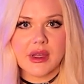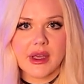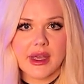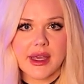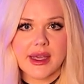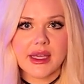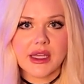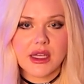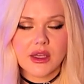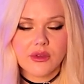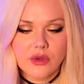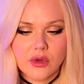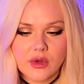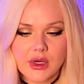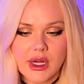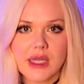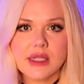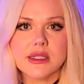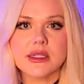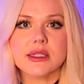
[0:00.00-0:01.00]
It can give you an
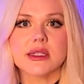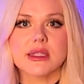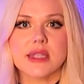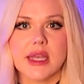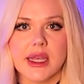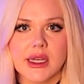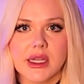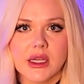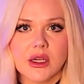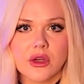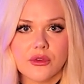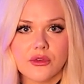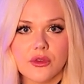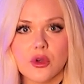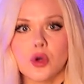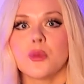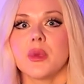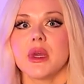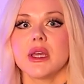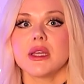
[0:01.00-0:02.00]
understanding of
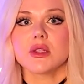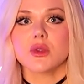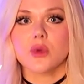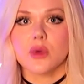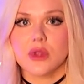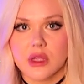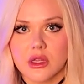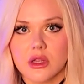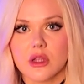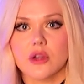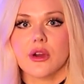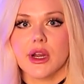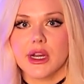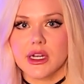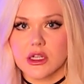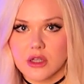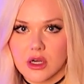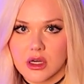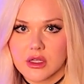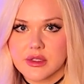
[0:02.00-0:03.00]
your piece within the
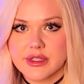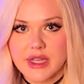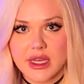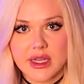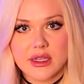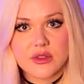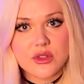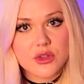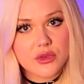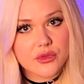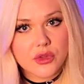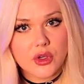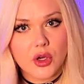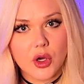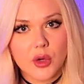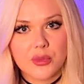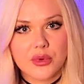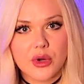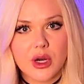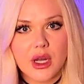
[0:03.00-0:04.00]
greater context of the
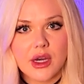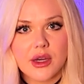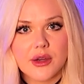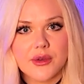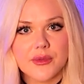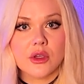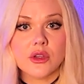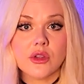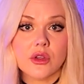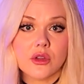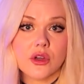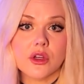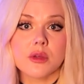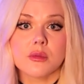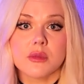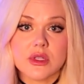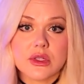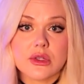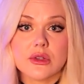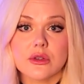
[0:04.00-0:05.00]
opera. You learn
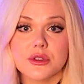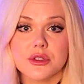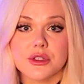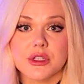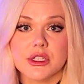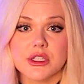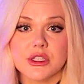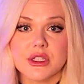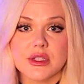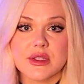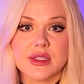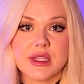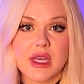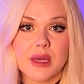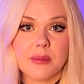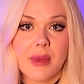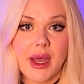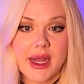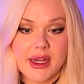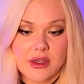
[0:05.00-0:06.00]
musical traditions
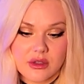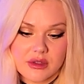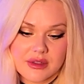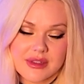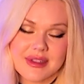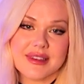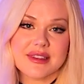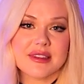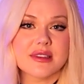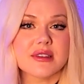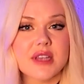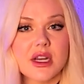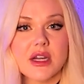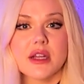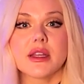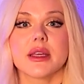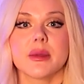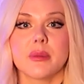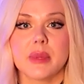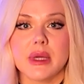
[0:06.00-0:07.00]
that might not
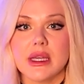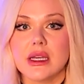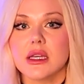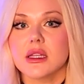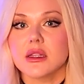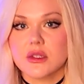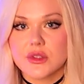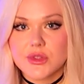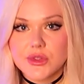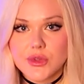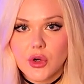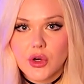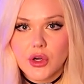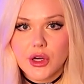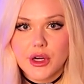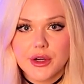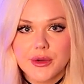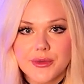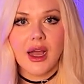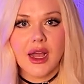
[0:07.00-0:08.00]
necessarily be in the
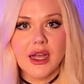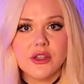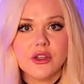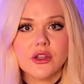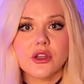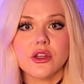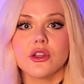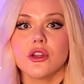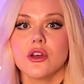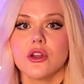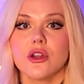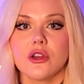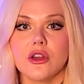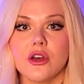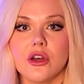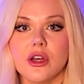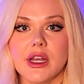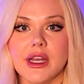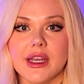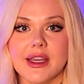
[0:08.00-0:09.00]
score. And you can learn a
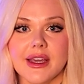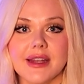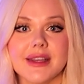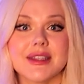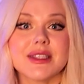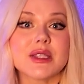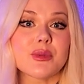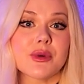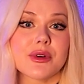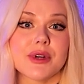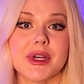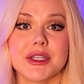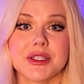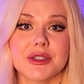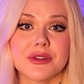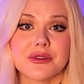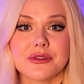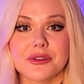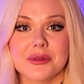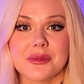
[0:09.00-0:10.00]
lot and get
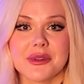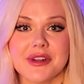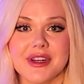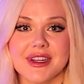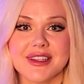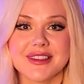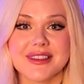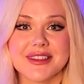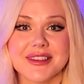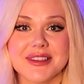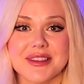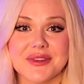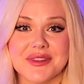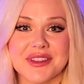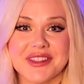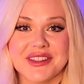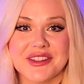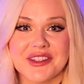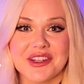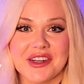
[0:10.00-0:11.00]
inspiration from the great singers of
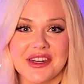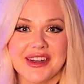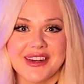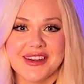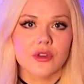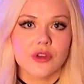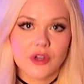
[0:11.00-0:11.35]
history.